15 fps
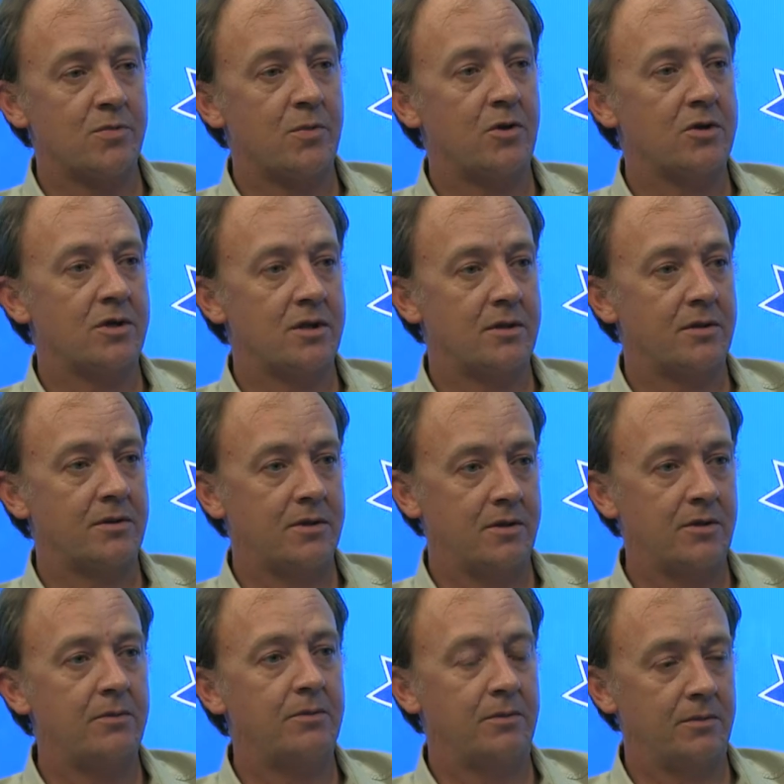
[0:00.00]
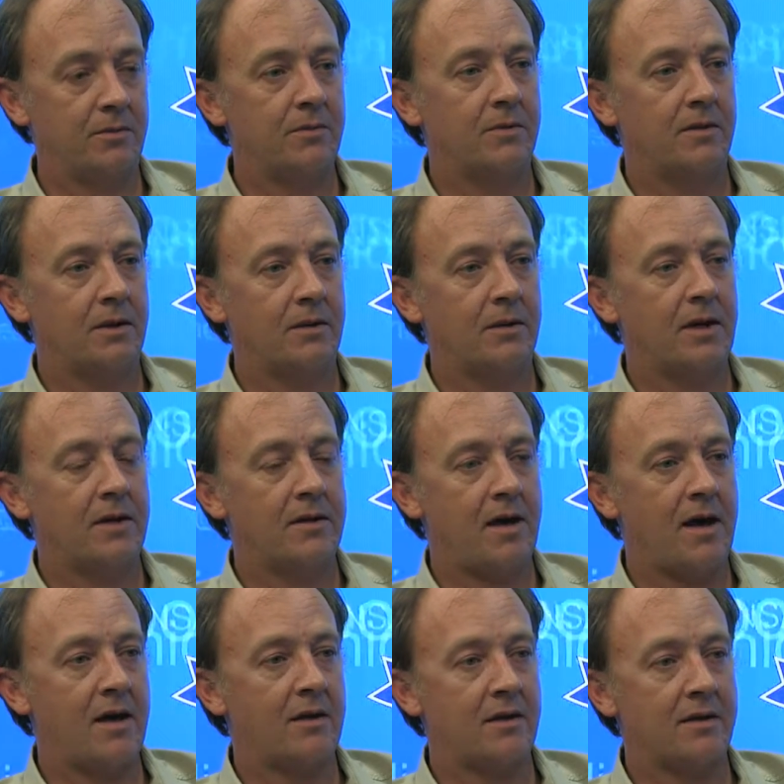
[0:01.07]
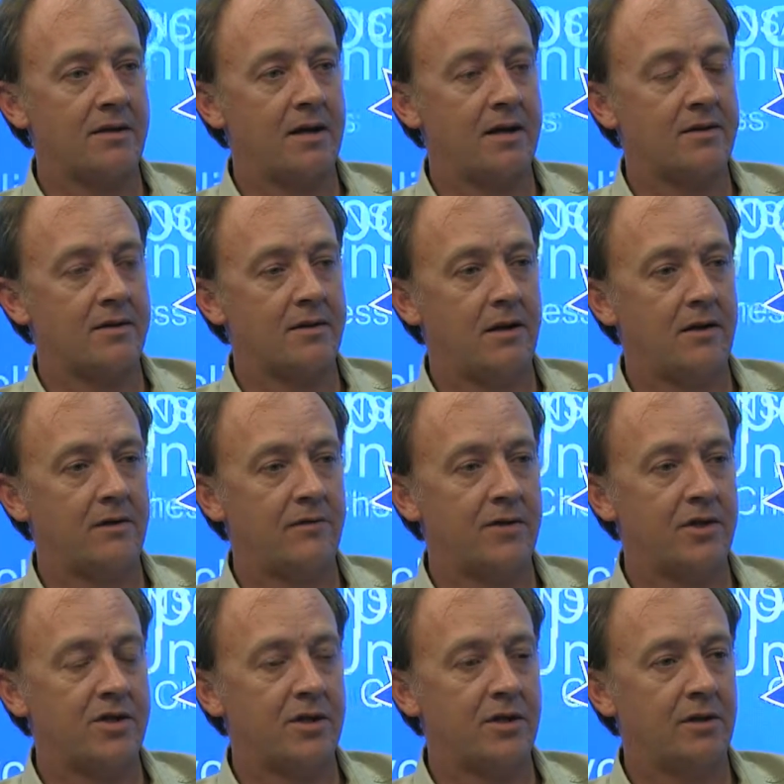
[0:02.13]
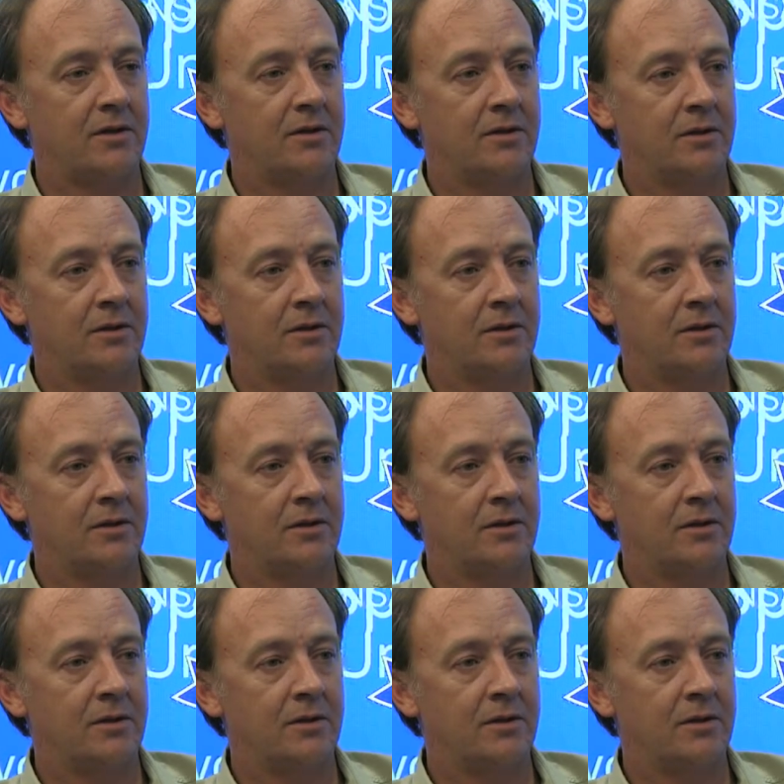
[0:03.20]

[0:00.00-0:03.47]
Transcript: to sponsor to get the anglers outside and fishing.